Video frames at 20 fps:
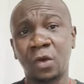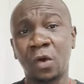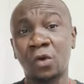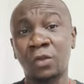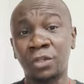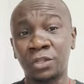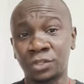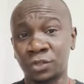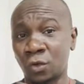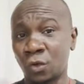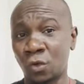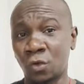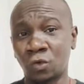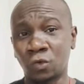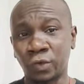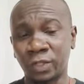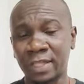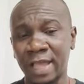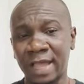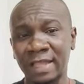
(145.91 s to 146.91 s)
on its
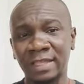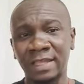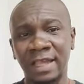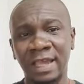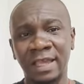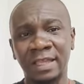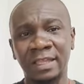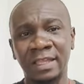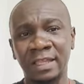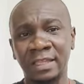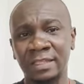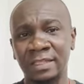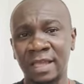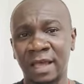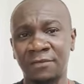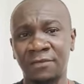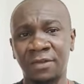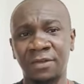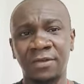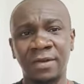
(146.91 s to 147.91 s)
own without any
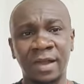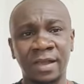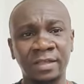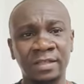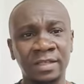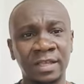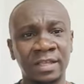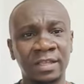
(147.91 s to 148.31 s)
interference,